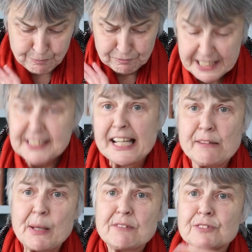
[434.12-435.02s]
Recently,
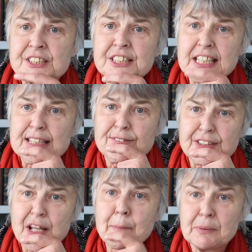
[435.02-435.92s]
we've received
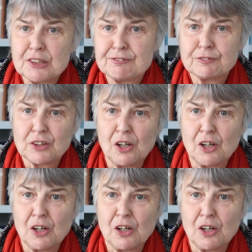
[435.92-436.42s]
a number of